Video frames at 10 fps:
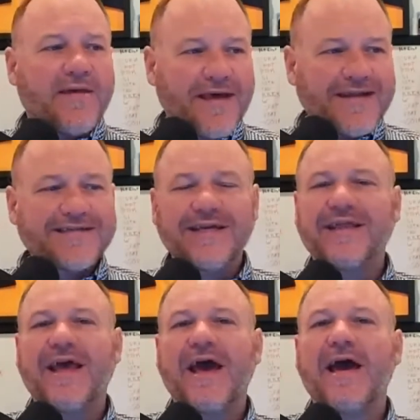And that is that
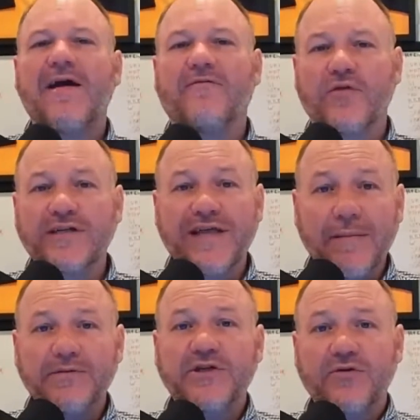they have
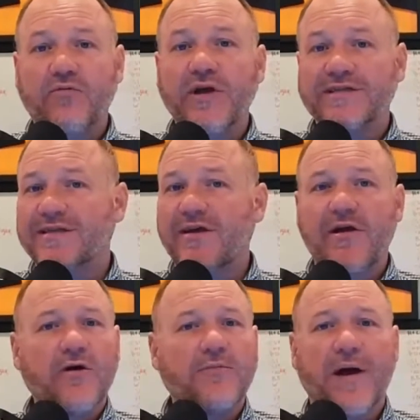redemption risk. They're
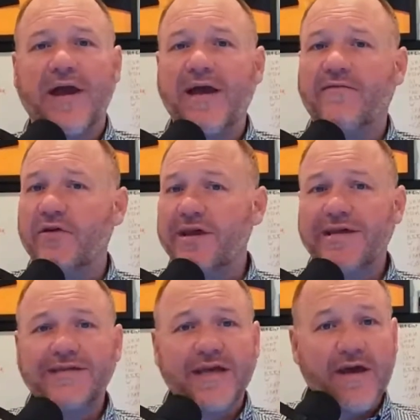held by every
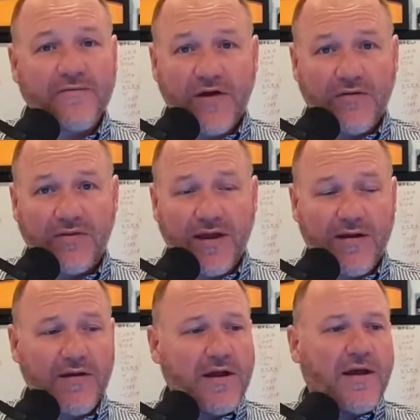ETF out
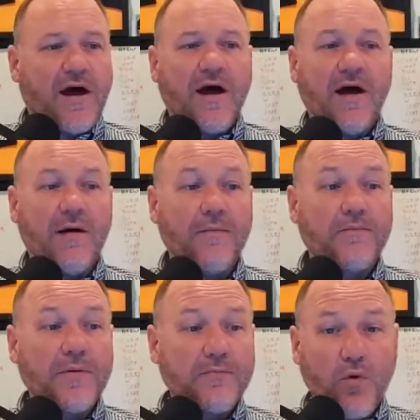there.
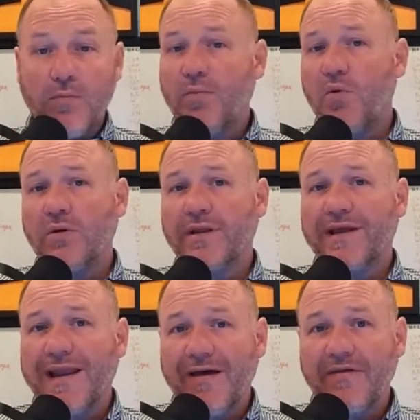But more
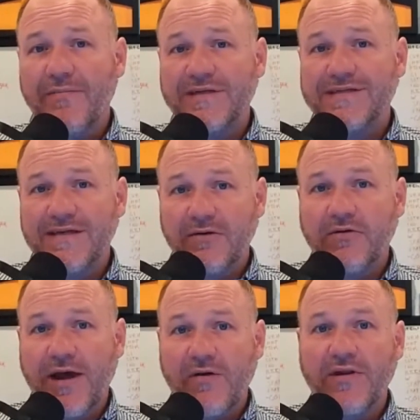importantly, now they've been
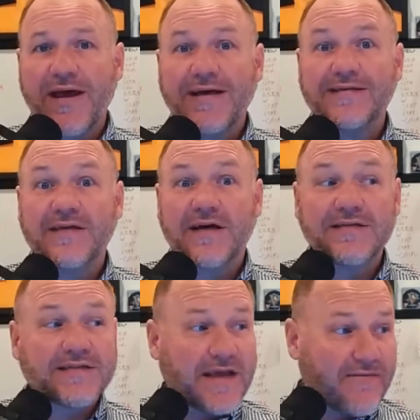singled out as a
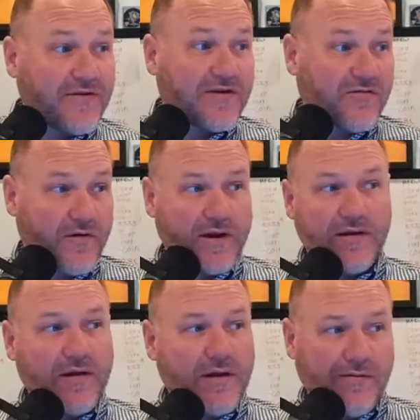safety
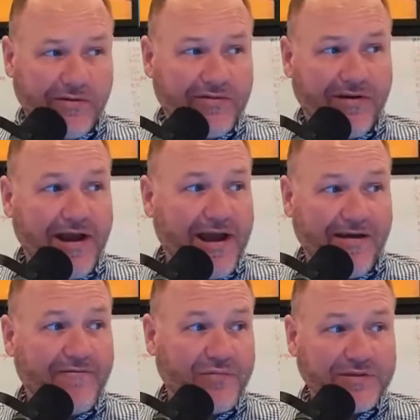trade with their
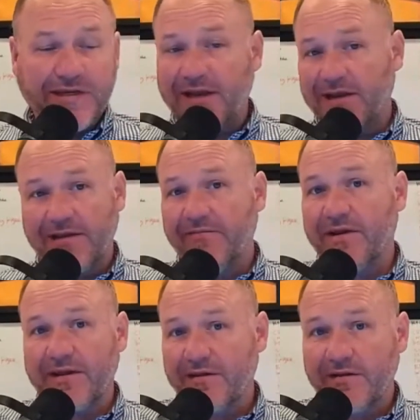0.5%
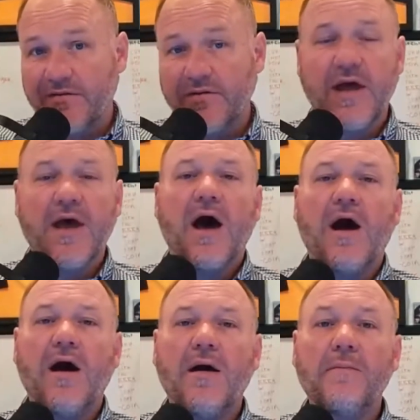dividend yield.
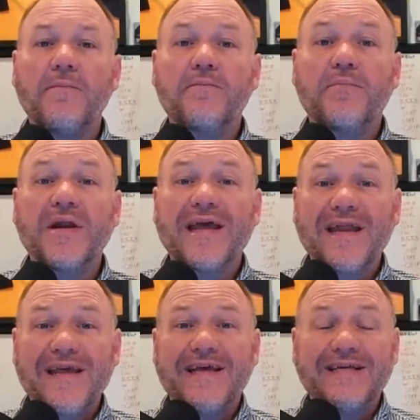But
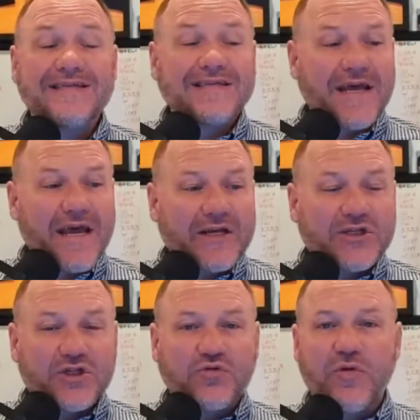it is
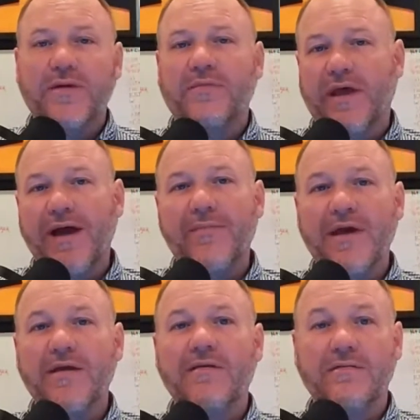extremely,
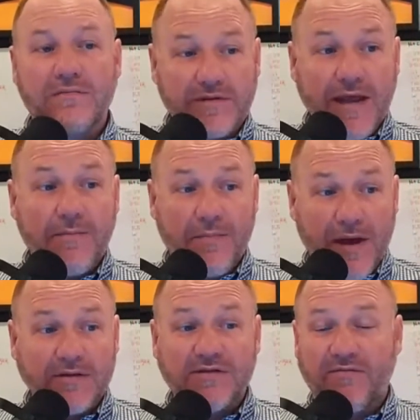10
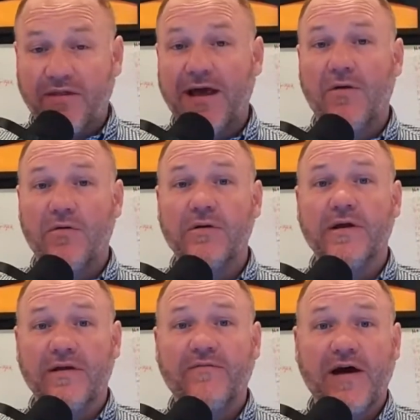pounds of flour
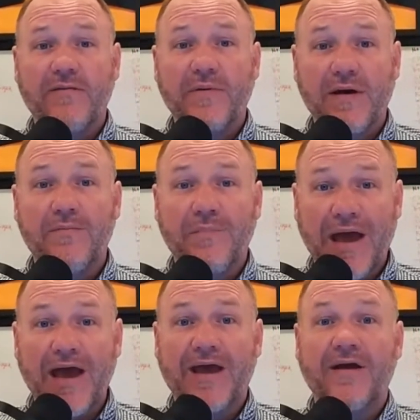in a 5-pound
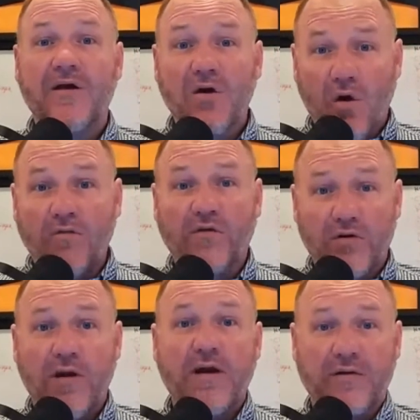bag
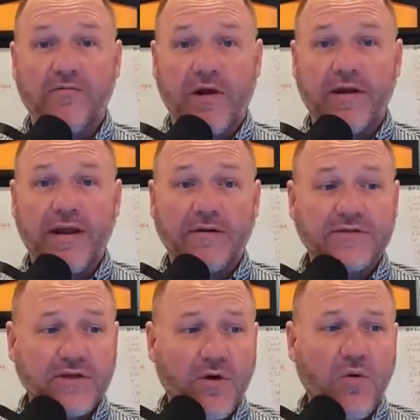overcrowded right now.
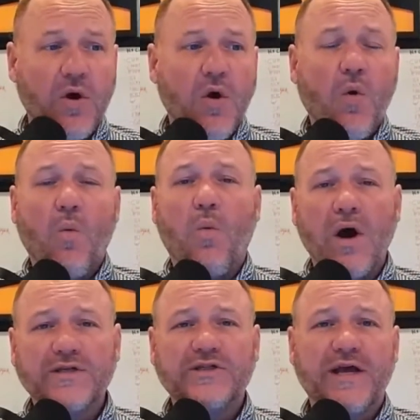So
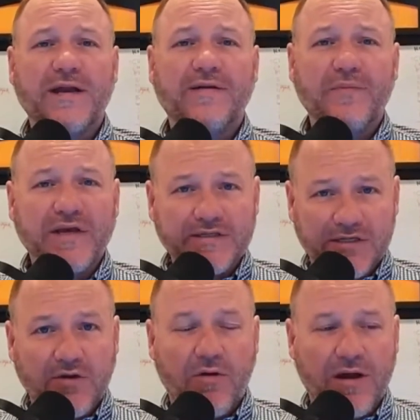watch that because
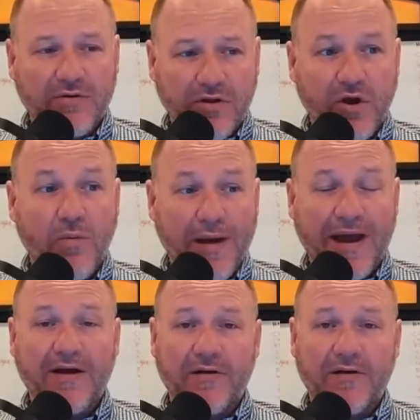the crowd could go back.